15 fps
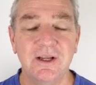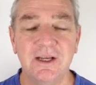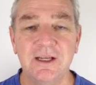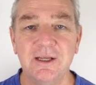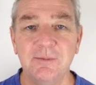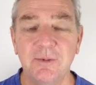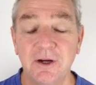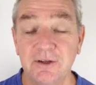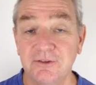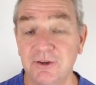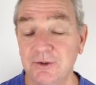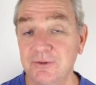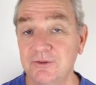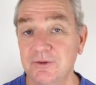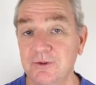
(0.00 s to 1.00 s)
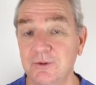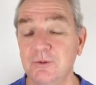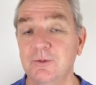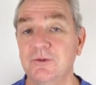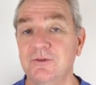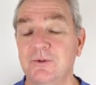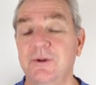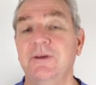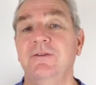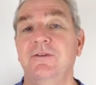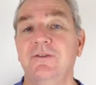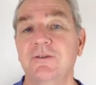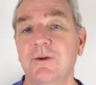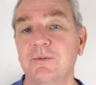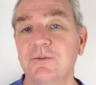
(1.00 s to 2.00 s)
I chose to do was to
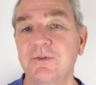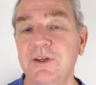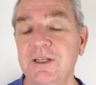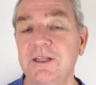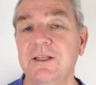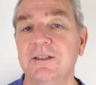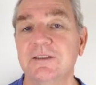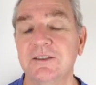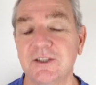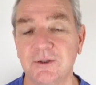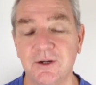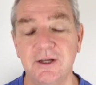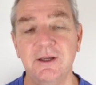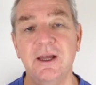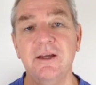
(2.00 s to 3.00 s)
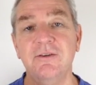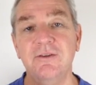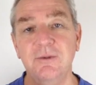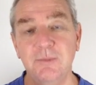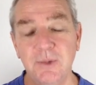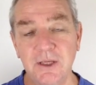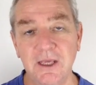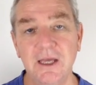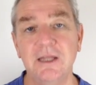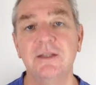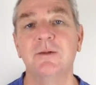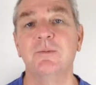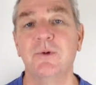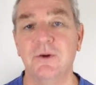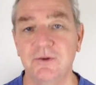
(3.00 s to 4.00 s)
actually stop feeding it. So I actually
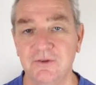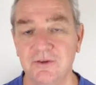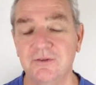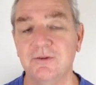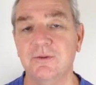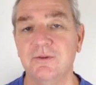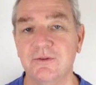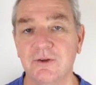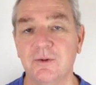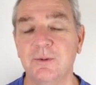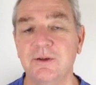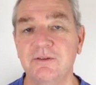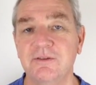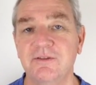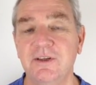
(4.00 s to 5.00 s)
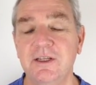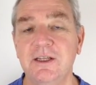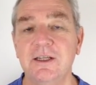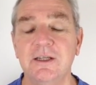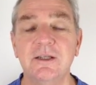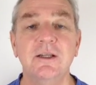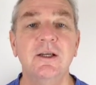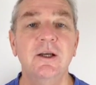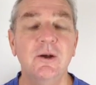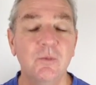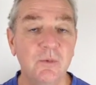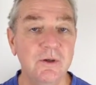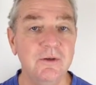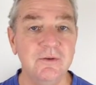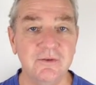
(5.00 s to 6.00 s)
began the process of stopping feeding it.
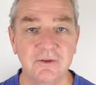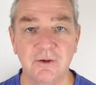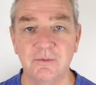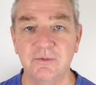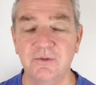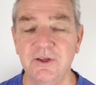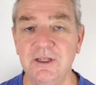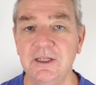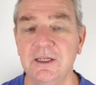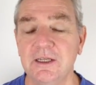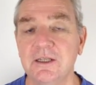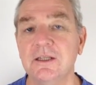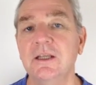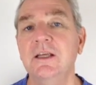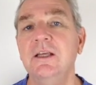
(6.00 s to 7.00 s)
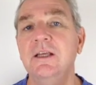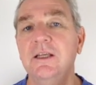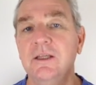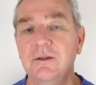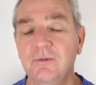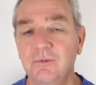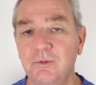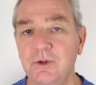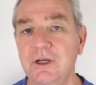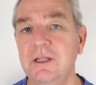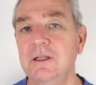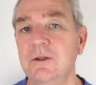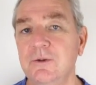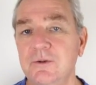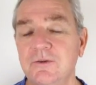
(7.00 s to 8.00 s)
When you stop feeding it, it
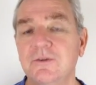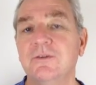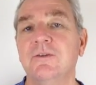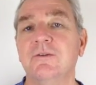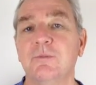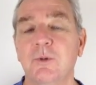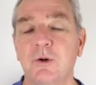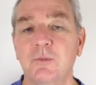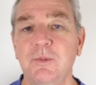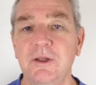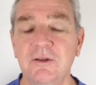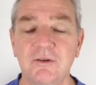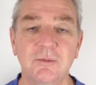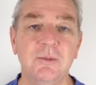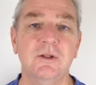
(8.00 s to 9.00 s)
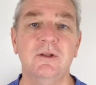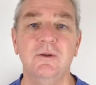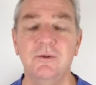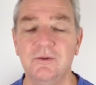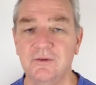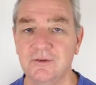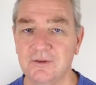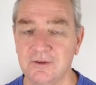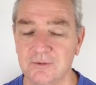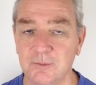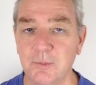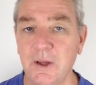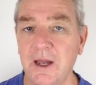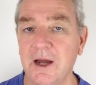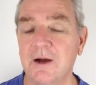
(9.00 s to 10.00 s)
really loses its momentum, it loses its
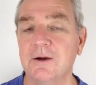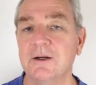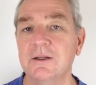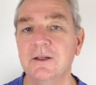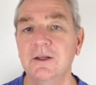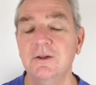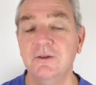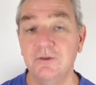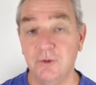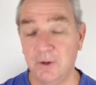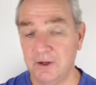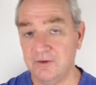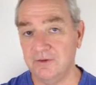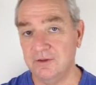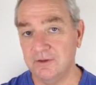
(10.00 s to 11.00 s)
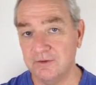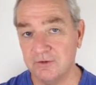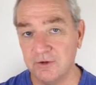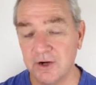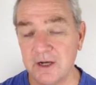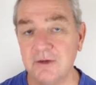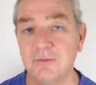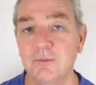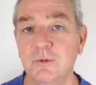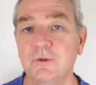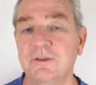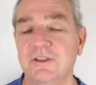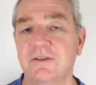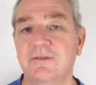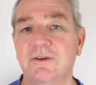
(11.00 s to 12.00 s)
power to actually attract more
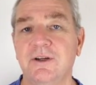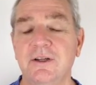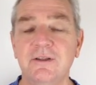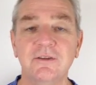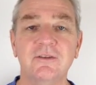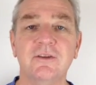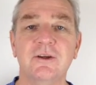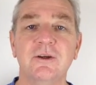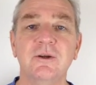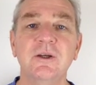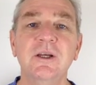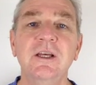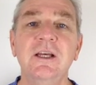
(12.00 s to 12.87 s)
suffering in. So